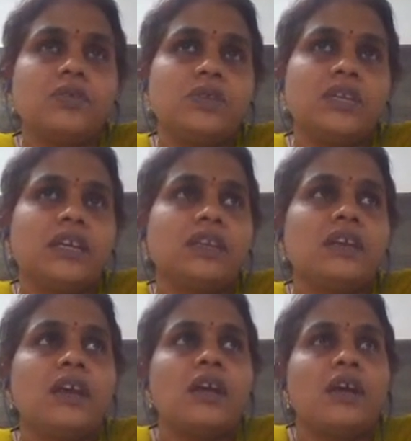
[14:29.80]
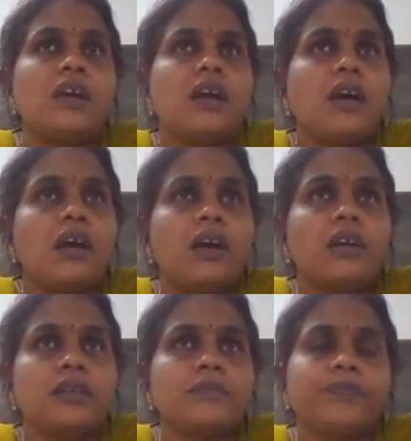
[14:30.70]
union, or